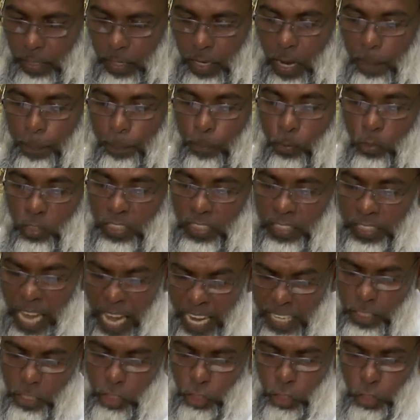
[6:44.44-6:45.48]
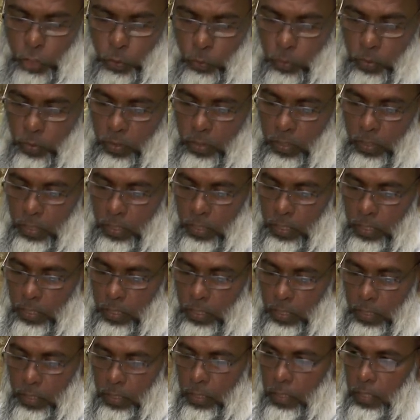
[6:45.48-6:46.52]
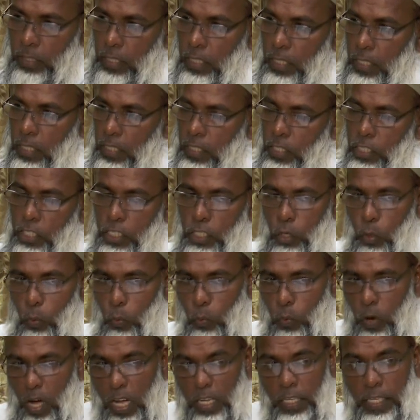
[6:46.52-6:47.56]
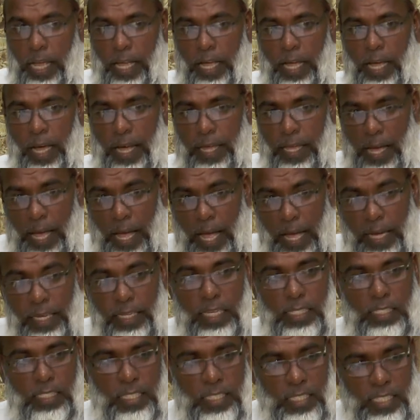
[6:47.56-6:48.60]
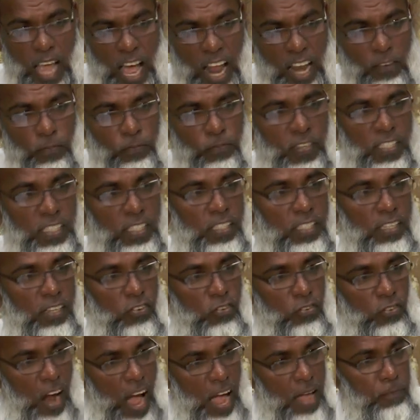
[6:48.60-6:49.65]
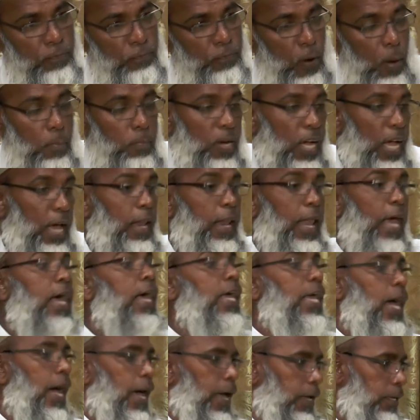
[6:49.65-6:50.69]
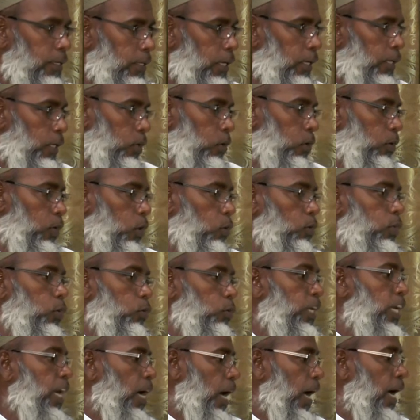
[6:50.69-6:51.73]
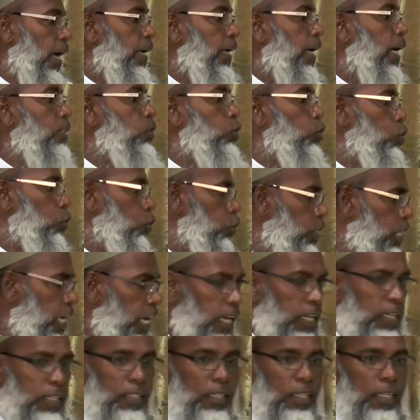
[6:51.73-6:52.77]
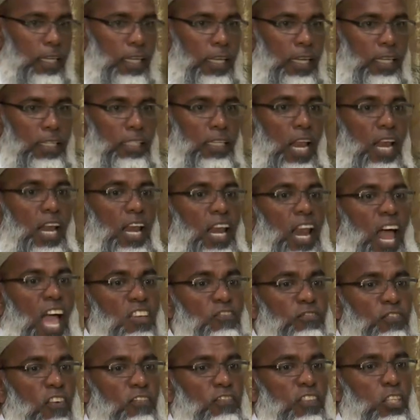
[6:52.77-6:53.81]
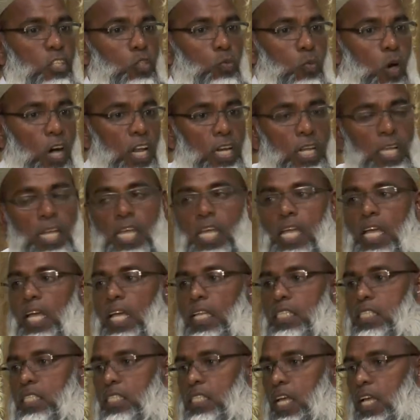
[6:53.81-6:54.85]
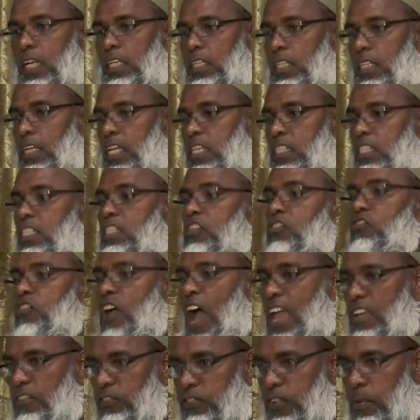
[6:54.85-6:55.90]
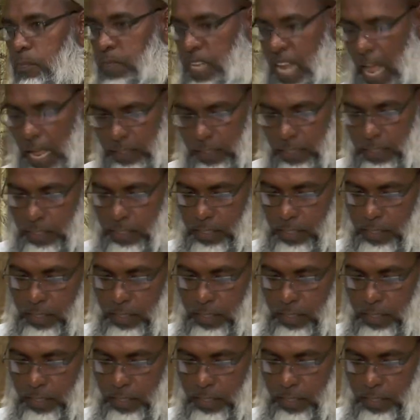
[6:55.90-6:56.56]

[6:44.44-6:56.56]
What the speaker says: It protects you. See, the word haya itself is derived from al-haya. You know, you hear hayatu dunya, the life of this world, it's derived from that.